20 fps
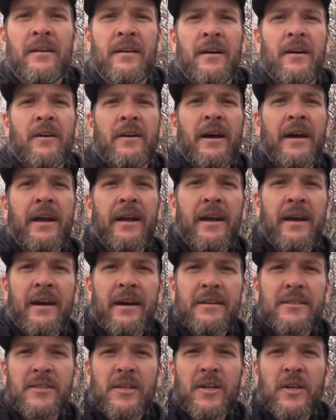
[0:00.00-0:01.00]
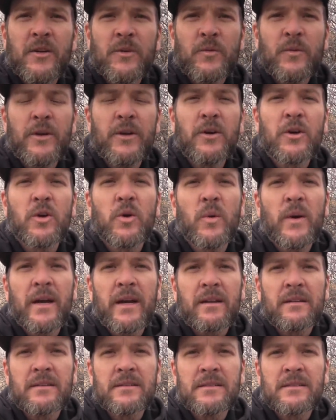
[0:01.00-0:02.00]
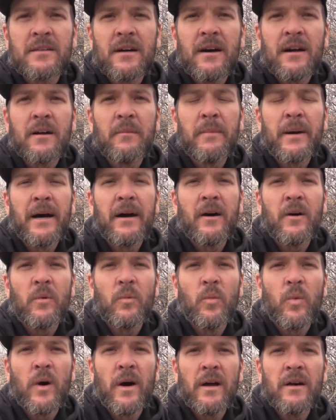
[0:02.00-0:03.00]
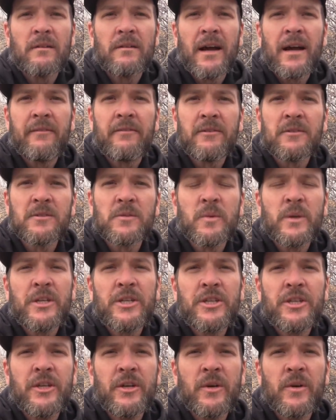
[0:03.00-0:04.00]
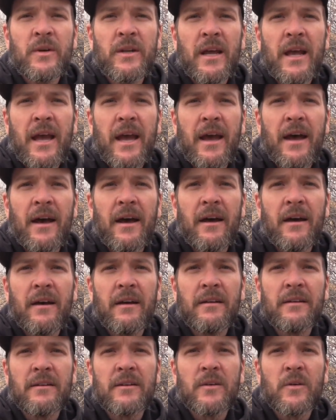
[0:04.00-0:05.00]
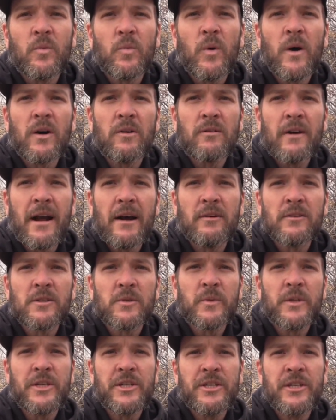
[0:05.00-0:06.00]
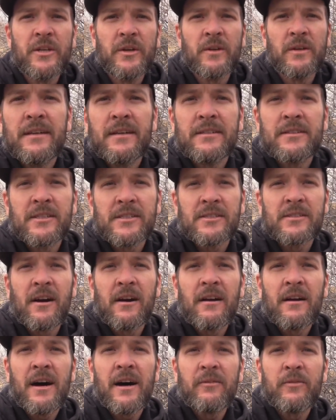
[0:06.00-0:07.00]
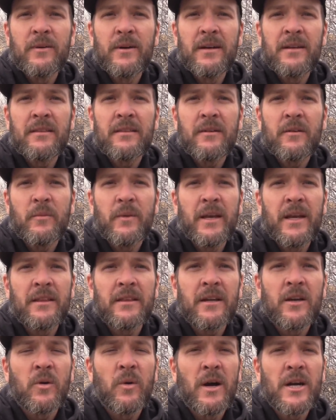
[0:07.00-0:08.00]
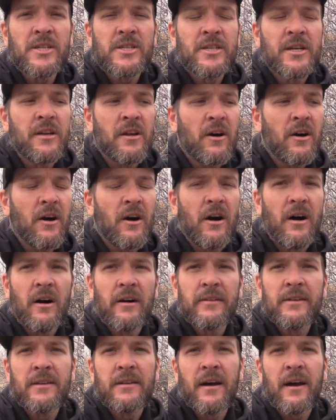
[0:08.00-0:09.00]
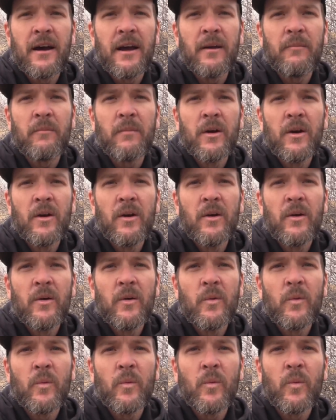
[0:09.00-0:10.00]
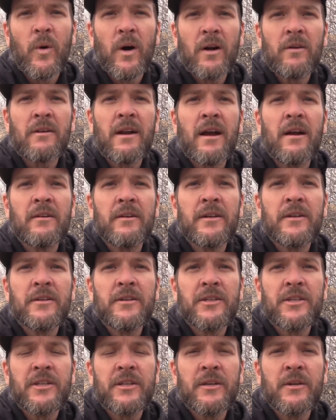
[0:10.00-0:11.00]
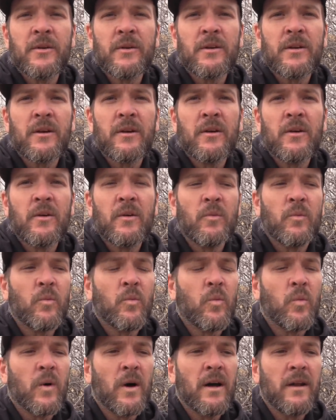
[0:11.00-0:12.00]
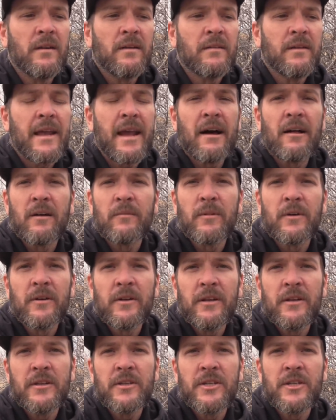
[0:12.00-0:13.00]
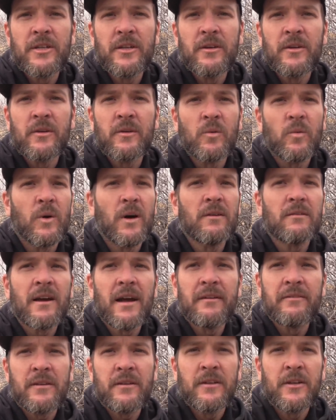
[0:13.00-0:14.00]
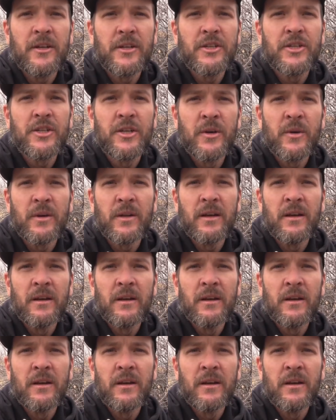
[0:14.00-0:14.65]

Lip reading: Okay, guys, real quick, let's talk about what rifles we shoot and what rounds we shoot. To start off with, we get the question all the time, what round do you shoot? What caliber do you shoot? What rifle do you shoot?